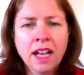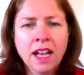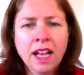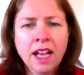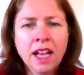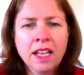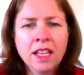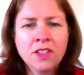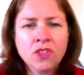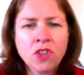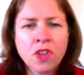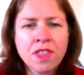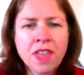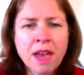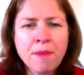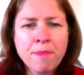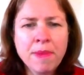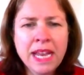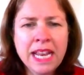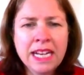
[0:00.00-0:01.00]
So
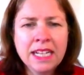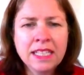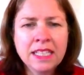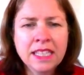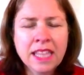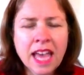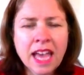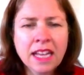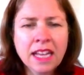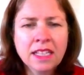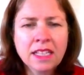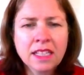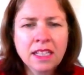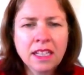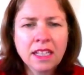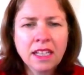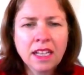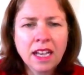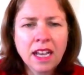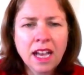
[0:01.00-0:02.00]
that means that
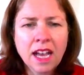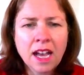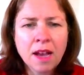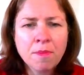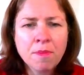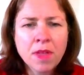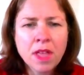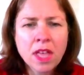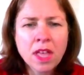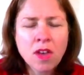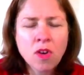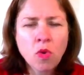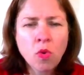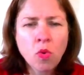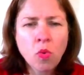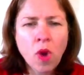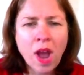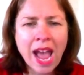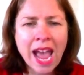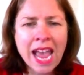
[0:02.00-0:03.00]

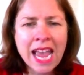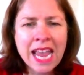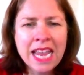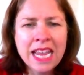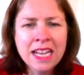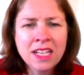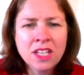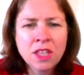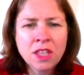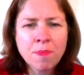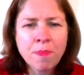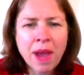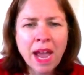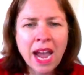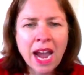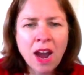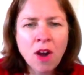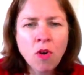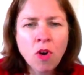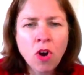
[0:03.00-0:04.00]
a to the
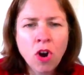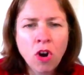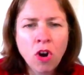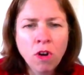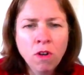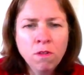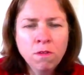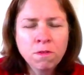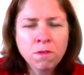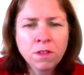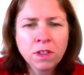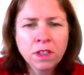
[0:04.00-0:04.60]
power of